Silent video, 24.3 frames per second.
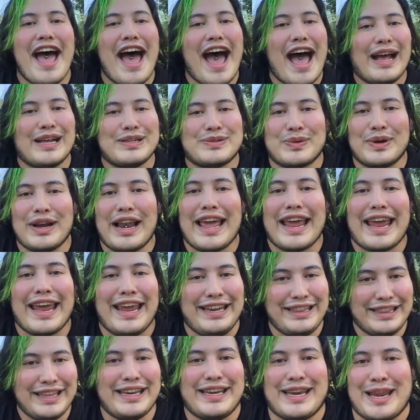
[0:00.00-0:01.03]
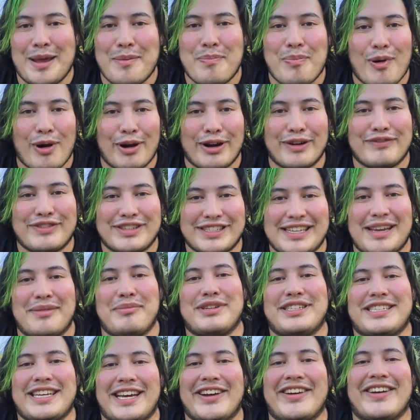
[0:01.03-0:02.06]
as we're like in the deep part of the
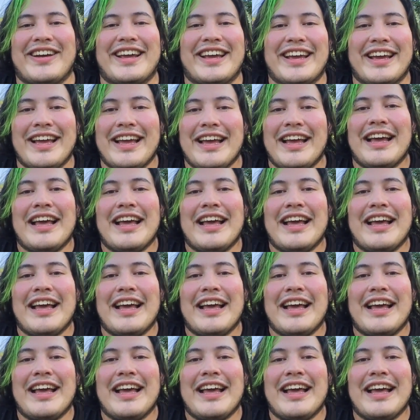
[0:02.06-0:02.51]
cemetery,